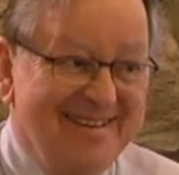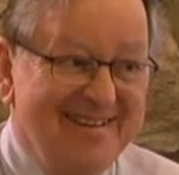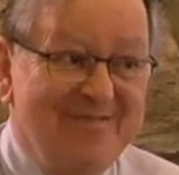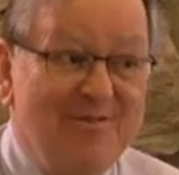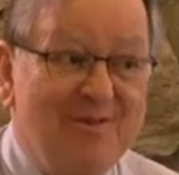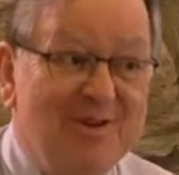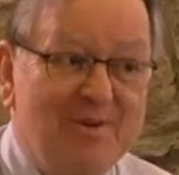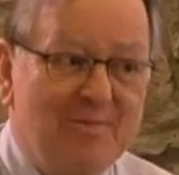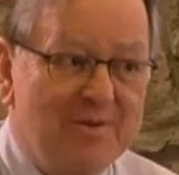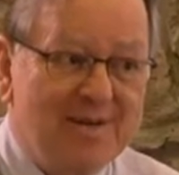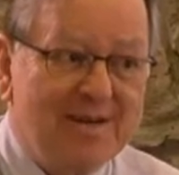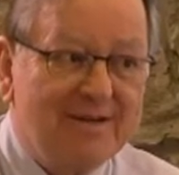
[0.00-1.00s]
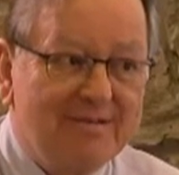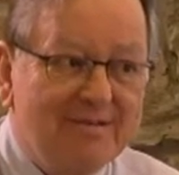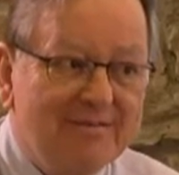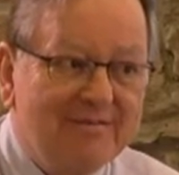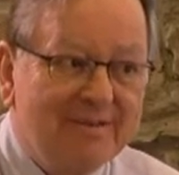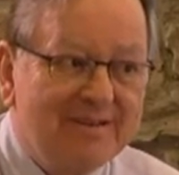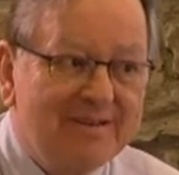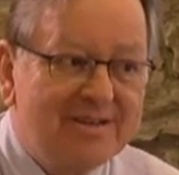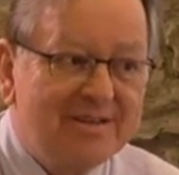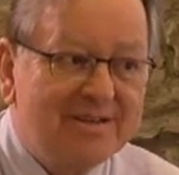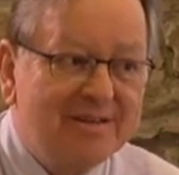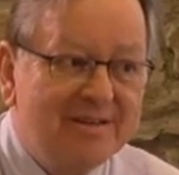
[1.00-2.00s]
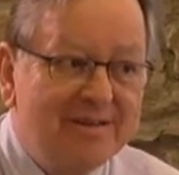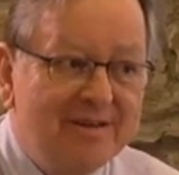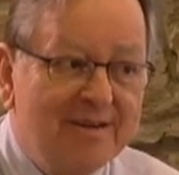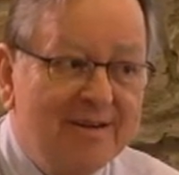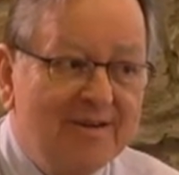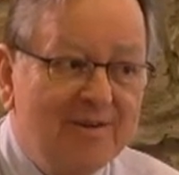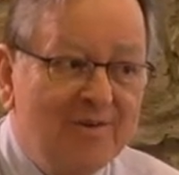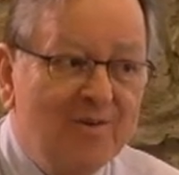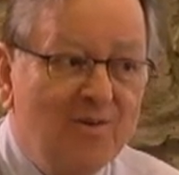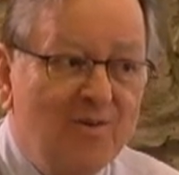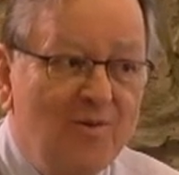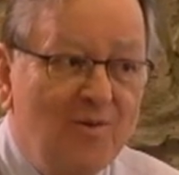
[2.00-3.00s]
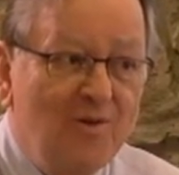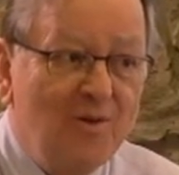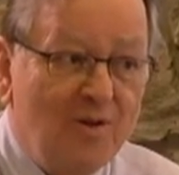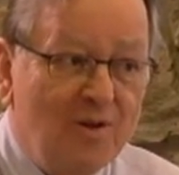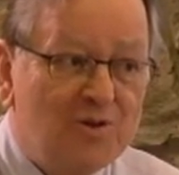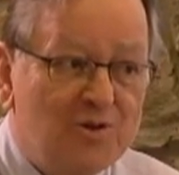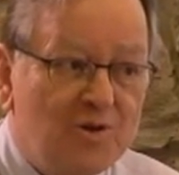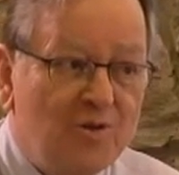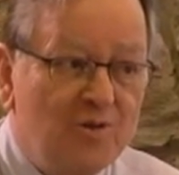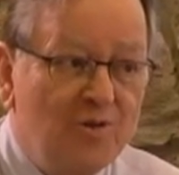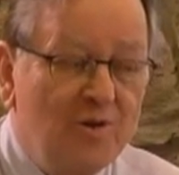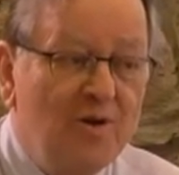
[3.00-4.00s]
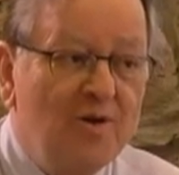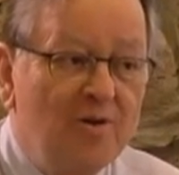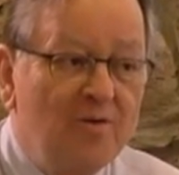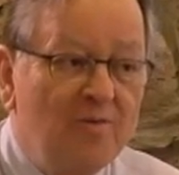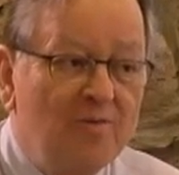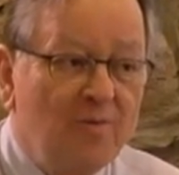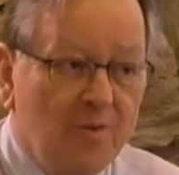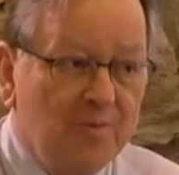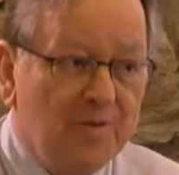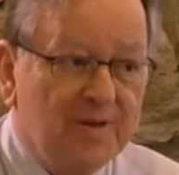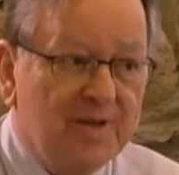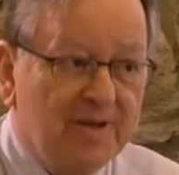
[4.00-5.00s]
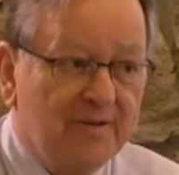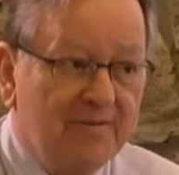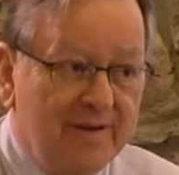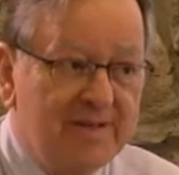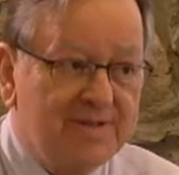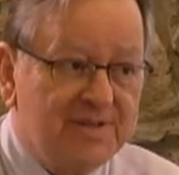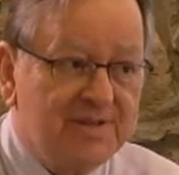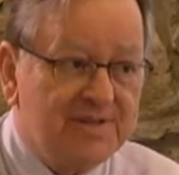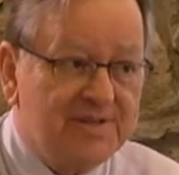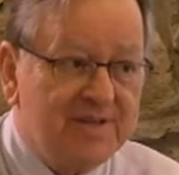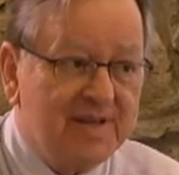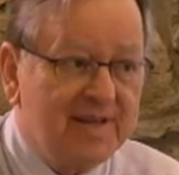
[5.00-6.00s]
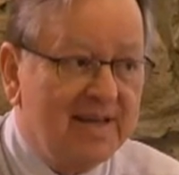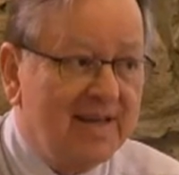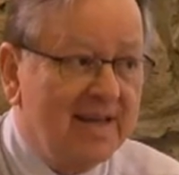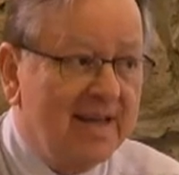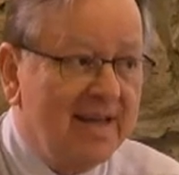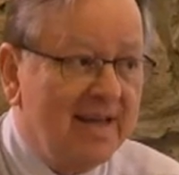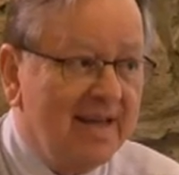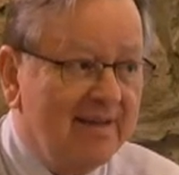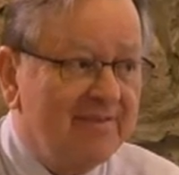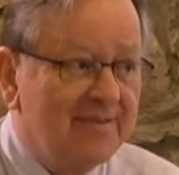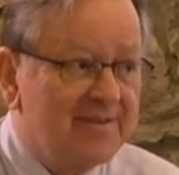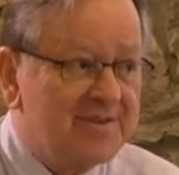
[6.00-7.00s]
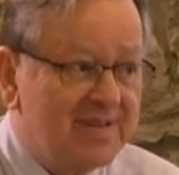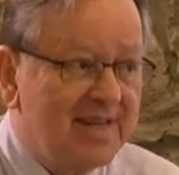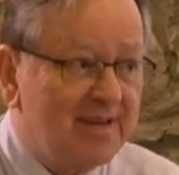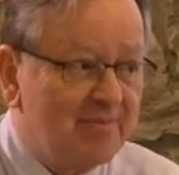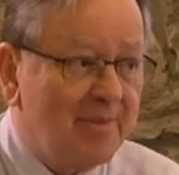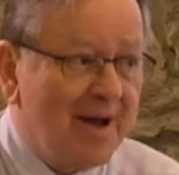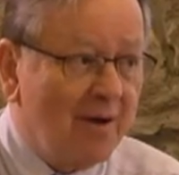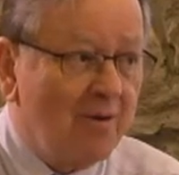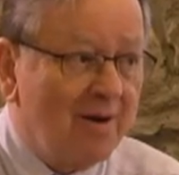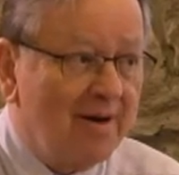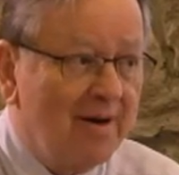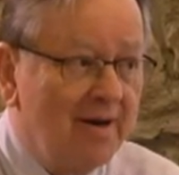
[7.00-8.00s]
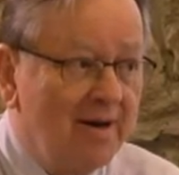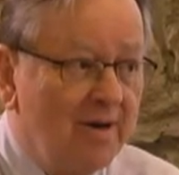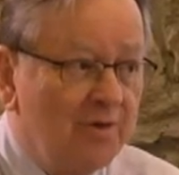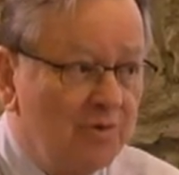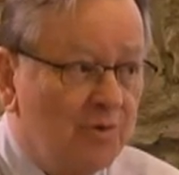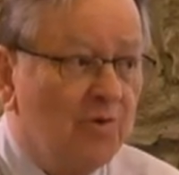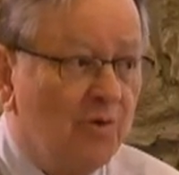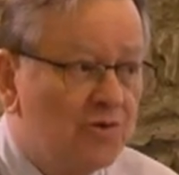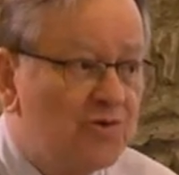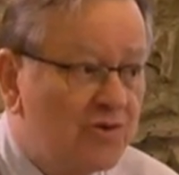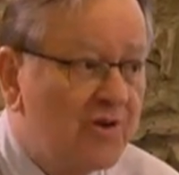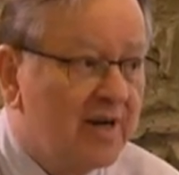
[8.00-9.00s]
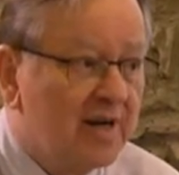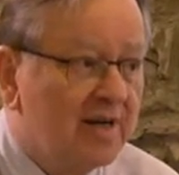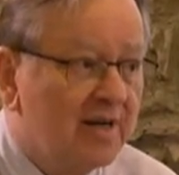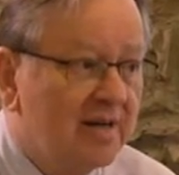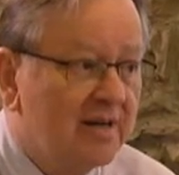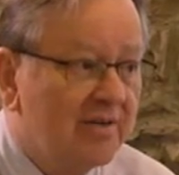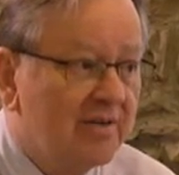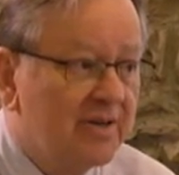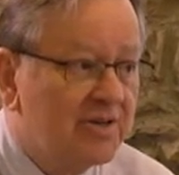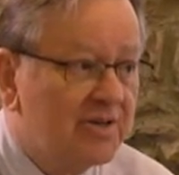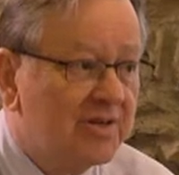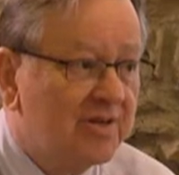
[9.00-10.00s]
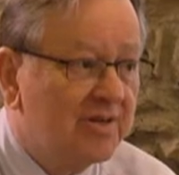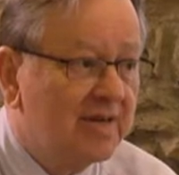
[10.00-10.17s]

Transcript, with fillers: if you are the protector of religion, you also, for political reasons, have the state power to constrain religion.